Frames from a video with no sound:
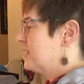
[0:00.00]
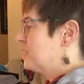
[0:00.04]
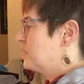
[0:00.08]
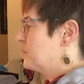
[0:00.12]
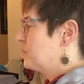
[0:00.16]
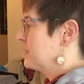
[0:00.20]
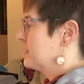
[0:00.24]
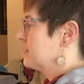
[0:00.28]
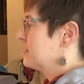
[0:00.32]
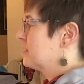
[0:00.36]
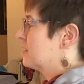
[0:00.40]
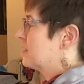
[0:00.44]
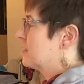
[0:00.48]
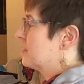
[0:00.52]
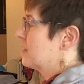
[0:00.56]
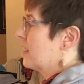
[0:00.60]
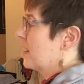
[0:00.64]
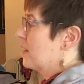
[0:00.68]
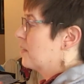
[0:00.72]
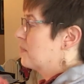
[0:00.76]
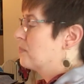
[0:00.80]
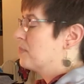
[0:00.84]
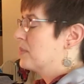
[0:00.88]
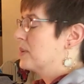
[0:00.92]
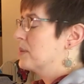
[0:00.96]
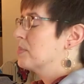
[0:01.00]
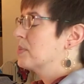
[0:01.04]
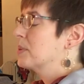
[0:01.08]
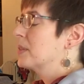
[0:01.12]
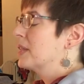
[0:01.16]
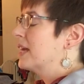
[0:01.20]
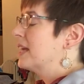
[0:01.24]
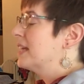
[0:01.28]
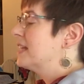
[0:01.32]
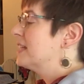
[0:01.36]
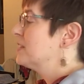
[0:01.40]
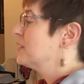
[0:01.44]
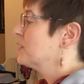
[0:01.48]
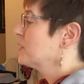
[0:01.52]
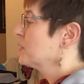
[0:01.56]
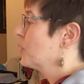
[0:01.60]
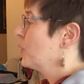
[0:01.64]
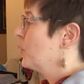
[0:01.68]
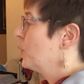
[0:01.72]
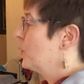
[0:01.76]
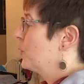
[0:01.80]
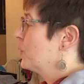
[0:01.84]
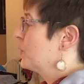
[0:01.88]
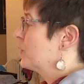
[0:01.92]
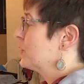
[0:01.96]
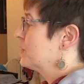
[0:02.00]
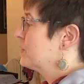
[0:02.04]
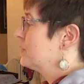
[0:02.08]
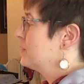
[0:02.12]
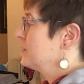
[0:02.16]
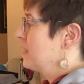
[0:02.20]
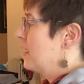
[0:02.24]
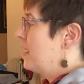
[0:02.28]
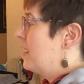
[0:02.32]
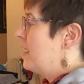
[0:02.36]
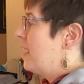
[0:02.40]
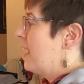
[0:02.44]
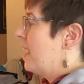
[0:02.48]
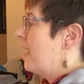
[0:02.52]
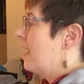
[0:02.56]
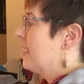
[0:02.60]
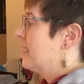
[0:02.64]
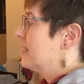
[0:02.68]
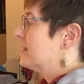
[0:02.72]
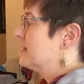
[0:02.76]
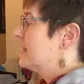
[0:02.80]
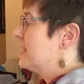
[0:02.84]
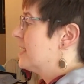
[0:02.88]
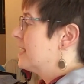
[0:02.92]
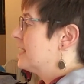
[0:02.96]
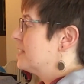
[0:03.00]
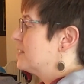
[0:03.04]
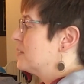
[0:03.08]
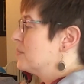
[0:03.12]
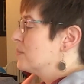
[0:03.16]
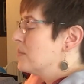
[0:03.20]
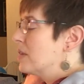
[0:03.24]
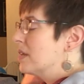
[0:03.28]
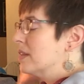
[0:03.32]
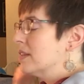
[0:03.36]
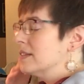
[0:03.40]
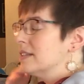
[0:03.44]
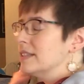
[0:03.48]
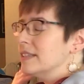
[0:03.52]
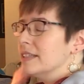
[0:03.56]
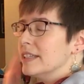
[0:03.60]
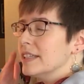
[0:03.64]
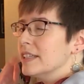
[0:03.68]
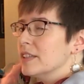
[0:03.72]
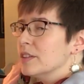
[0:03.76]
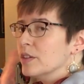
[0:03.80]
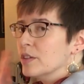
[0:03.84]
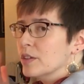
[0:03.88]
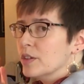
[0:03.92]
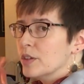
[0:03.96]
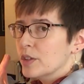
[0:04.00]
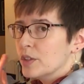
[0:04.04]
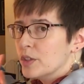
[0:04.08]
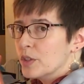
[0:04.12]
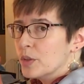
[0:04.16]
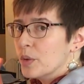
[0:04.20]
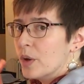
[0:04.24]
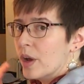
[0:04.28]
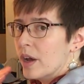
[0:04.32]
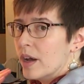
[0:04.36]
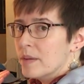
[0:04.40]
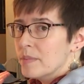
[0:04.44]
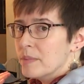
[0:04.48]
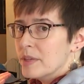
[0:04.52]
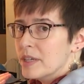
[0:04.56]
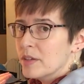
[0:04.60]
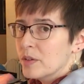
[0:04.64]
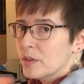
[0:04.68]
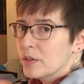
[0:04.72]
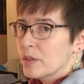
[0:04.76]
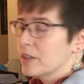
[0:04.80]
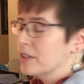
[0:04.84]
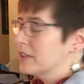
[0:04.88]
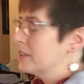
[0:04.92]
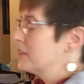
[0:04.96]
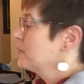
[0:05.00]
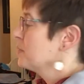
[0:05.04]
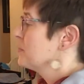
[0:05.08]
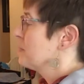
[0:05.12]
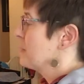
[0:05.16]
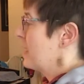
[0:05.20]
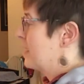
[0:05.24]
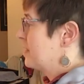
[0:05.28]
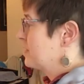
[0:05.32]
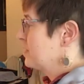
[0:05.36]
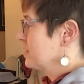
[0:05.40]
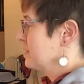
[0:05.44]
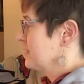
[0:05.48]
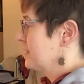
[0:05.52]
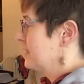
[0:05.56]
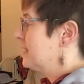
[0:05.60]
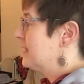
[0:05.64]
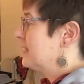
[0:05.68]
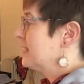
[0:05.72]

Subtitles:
Way to start off by playing the chords and letting the melody, either you hum it or you imagine it.